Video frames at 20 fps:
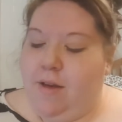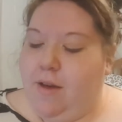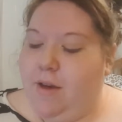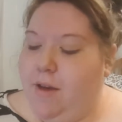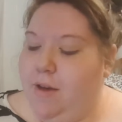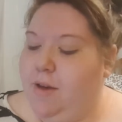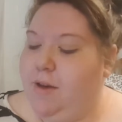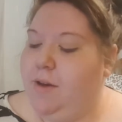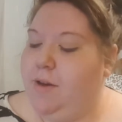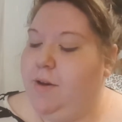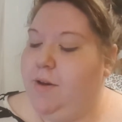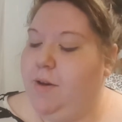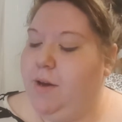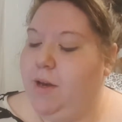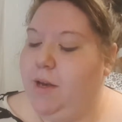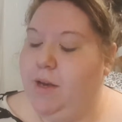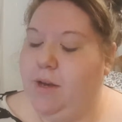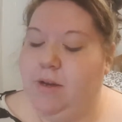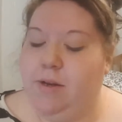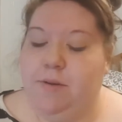Oh
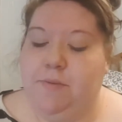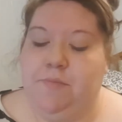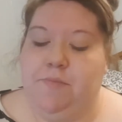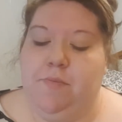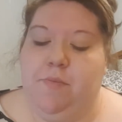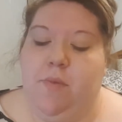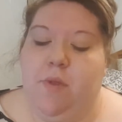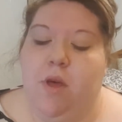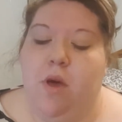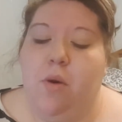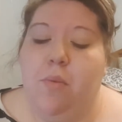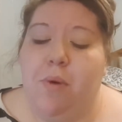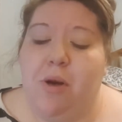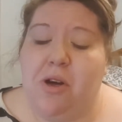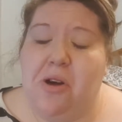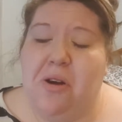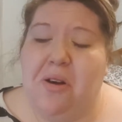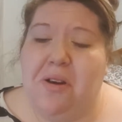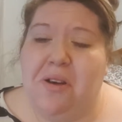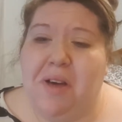my
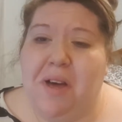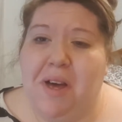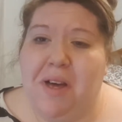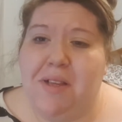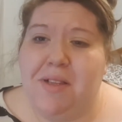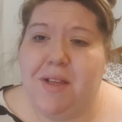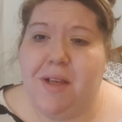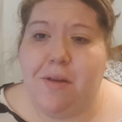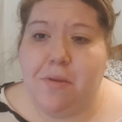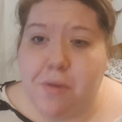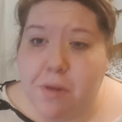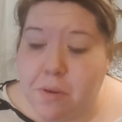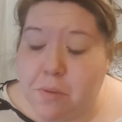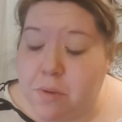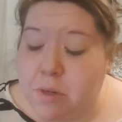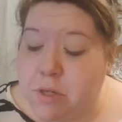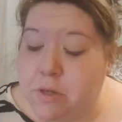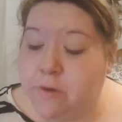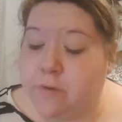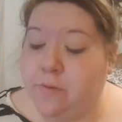god, guys. I don't know
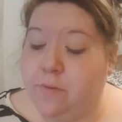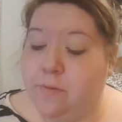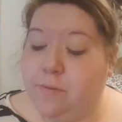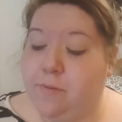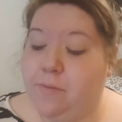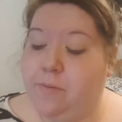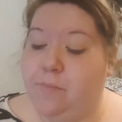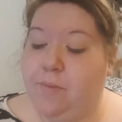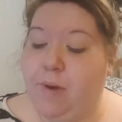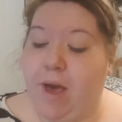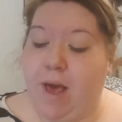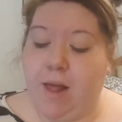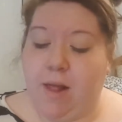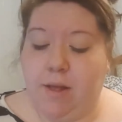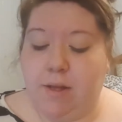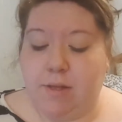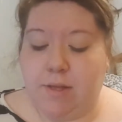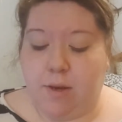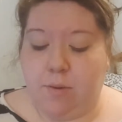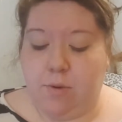which
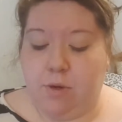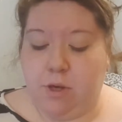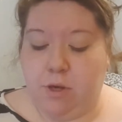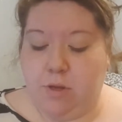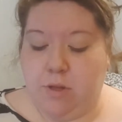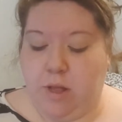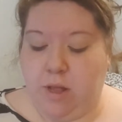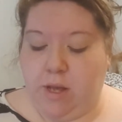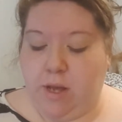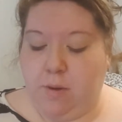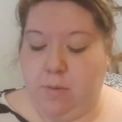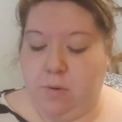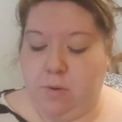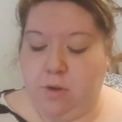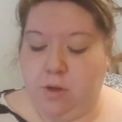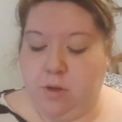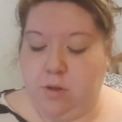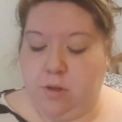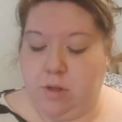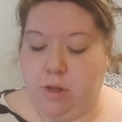palettes I want to use. I think I
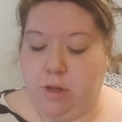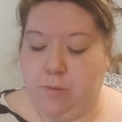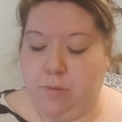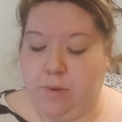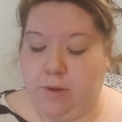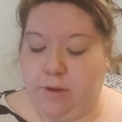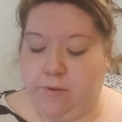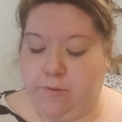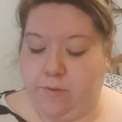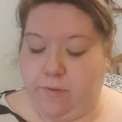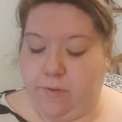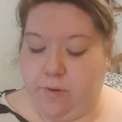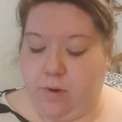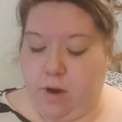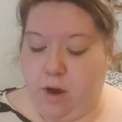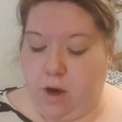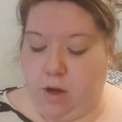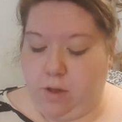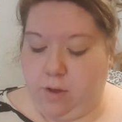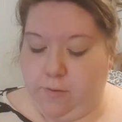want to use a little bit of
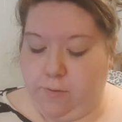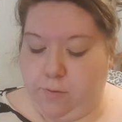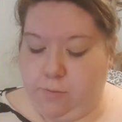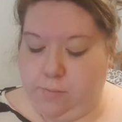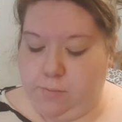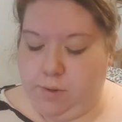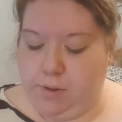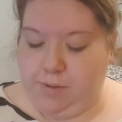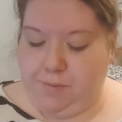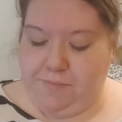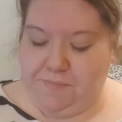all of them.